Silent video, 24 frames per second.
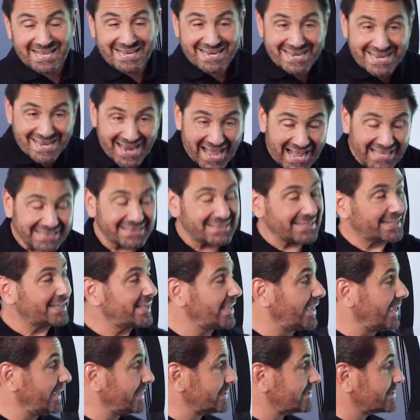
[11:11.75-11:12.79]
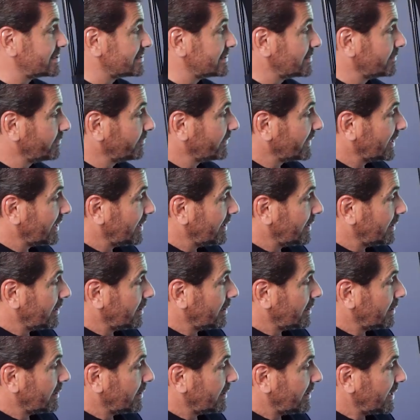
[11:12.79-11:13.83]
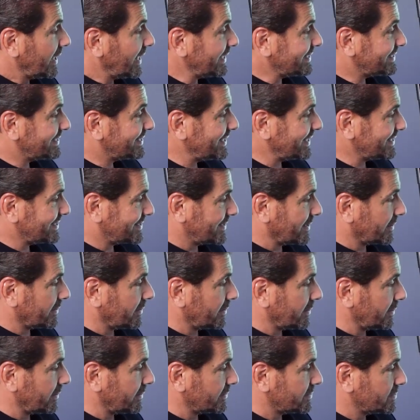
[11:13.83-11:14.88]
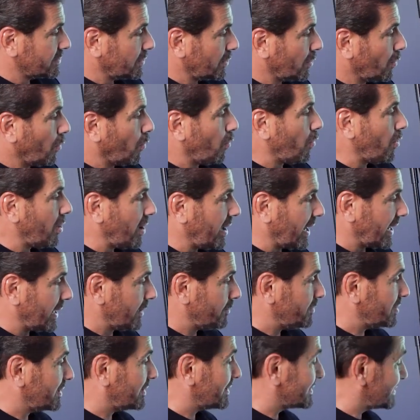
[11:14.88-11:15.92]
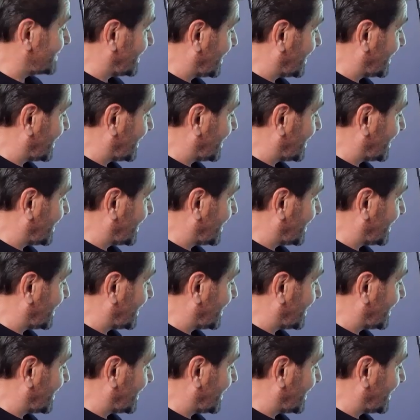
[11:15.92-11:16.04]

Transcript: Not the case at 6 gigahertz. Why? Because